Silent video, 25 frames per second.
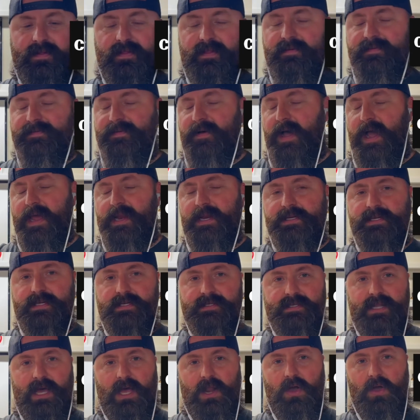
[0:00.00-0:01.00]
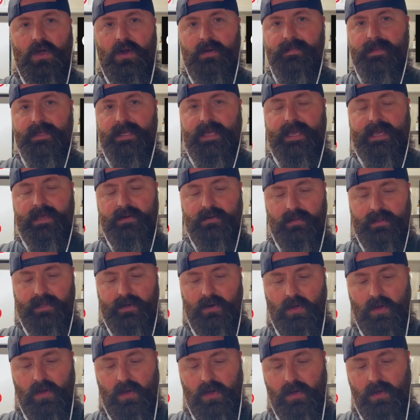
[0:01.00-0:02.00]
fine. It does not harm the candle at
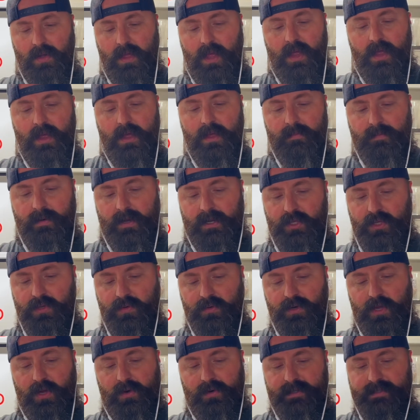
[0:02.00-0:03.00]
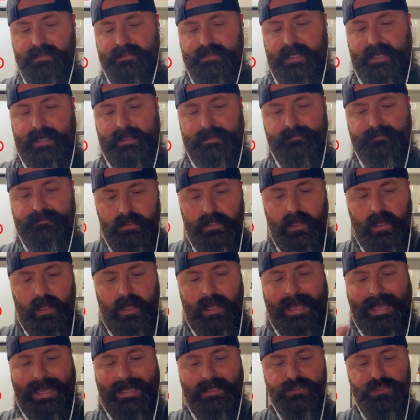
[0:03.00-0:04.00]
all, but you'll notice that
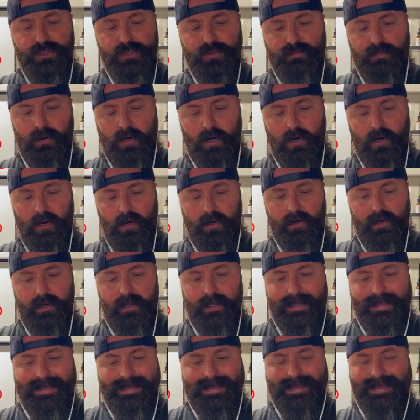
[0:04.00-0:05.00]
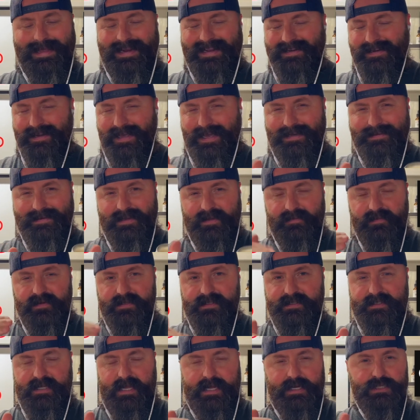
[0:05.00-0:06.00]
as you burn. And at
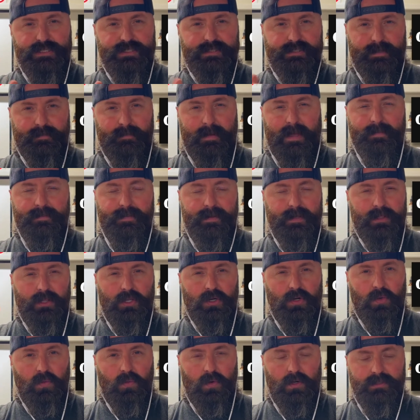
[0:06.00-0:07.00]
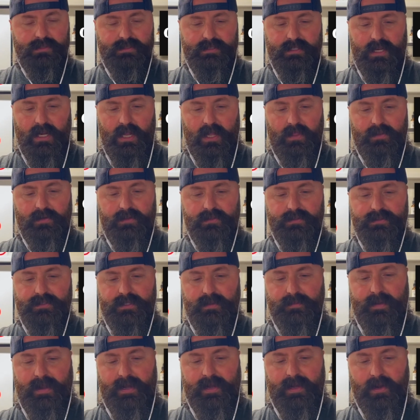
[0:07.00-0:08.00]
different stages, it might be a little worse than others,
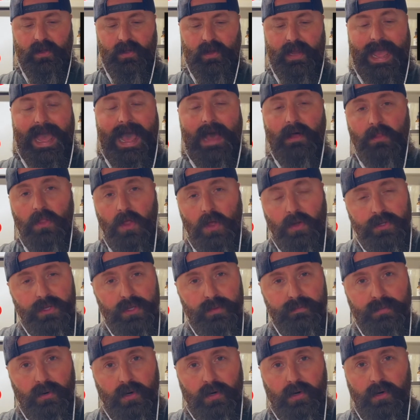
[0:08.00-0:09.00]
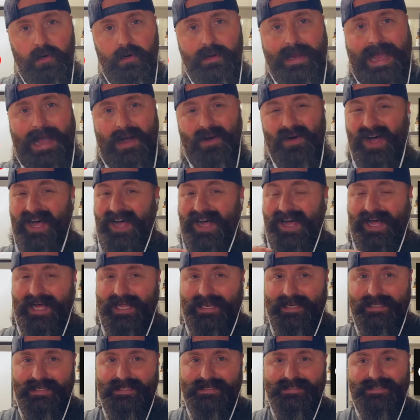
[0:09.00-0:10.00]
depending on how long you burn, how
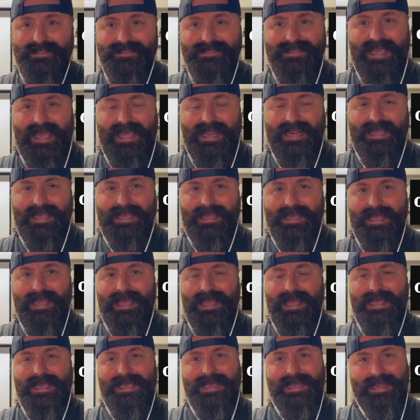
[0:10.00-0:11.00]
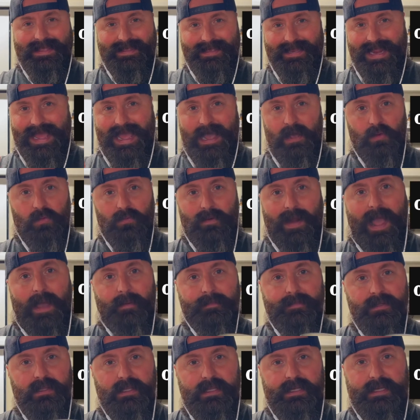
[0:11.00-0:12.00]
hot this is getting, and then how
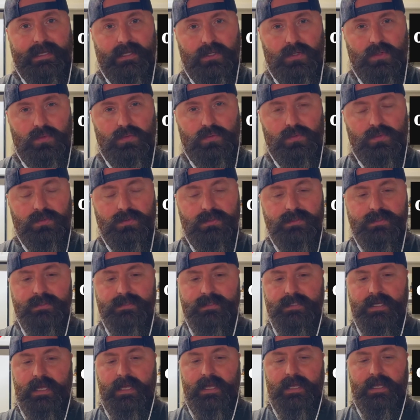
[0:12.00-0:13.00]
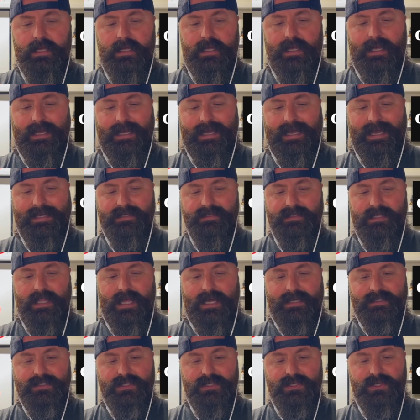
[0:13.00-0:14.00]
rapidly it cools. It has a
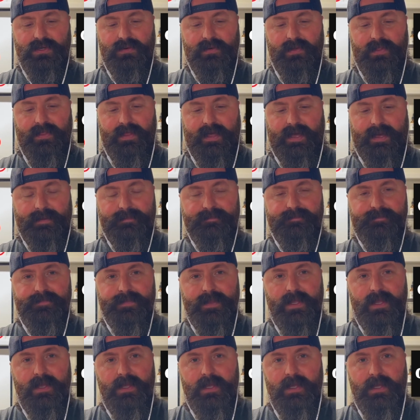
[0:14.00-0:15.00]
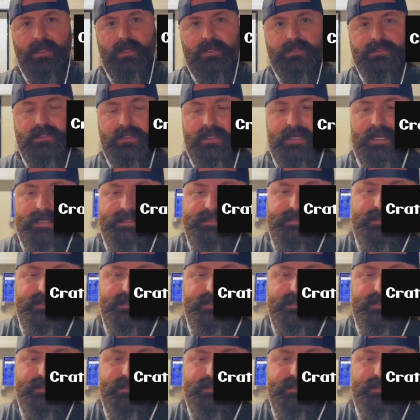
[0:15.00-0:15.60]
lot to do with that. So the next